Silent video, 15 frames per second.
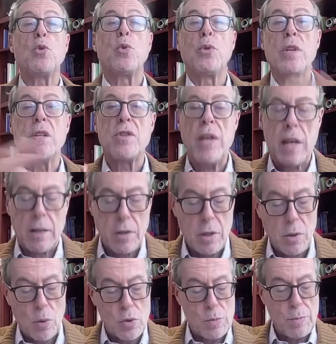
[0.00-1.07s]
help you to
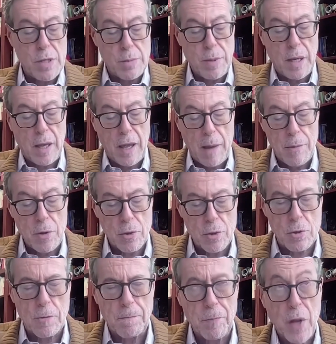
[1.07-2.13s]
detect those
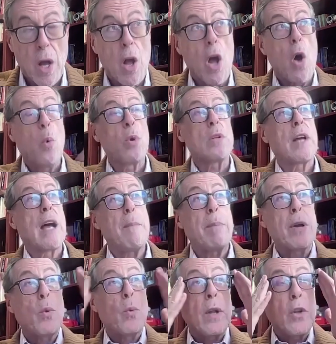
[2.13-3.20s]
misbehaviors. No?
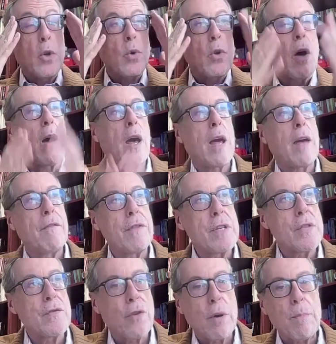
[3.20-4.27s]
What happens when you don't
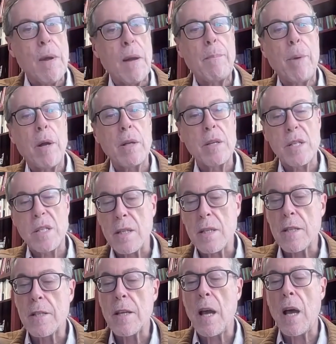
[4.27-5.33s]
have these formal
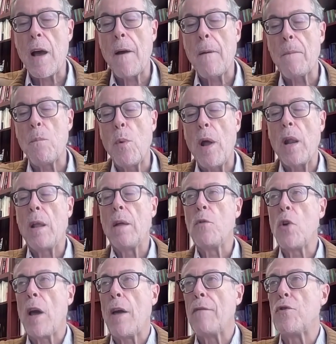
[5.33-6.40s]
policies?
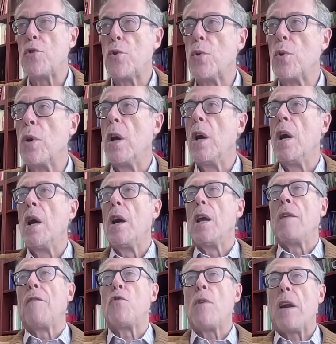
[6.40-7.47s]
Well, you have to,
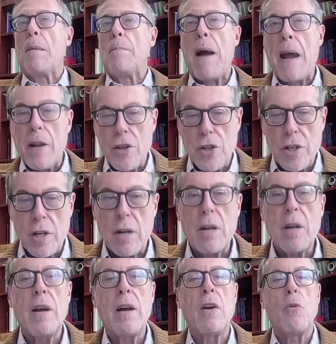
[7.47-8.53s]
if you are a
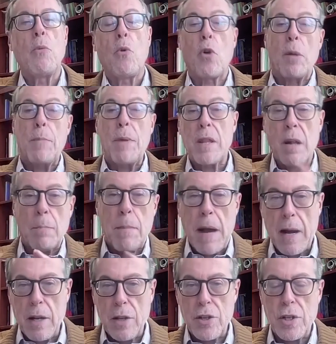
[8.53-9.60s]
manager or a
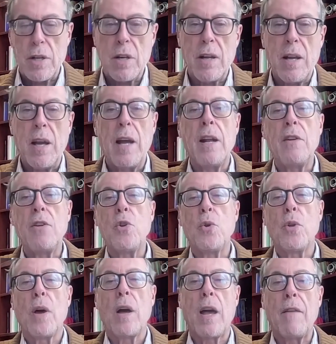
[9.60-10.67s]
middle manager
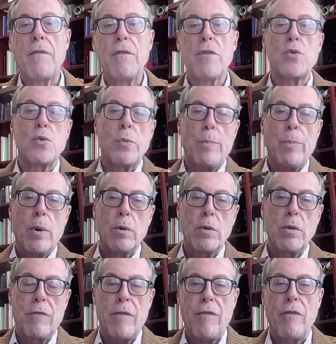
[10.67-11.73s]
and you don't have the
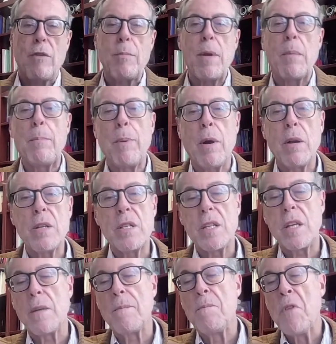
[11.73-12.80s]
support of a formal
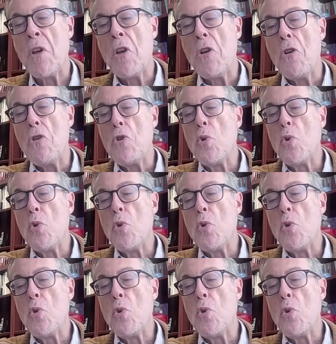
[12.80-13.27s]
policy,